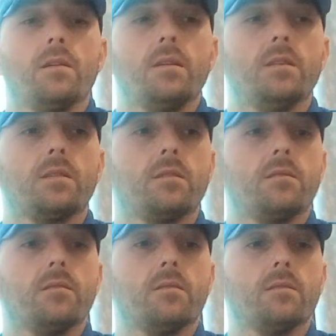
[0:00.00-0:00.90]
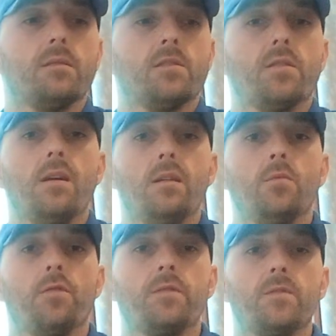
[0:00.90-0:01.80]
it's the realm
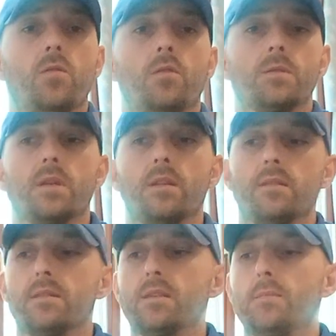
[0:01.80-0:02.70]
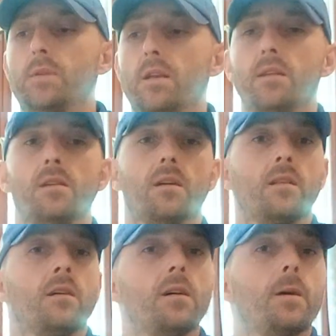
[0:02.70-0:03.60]
of dwarves and the subterranean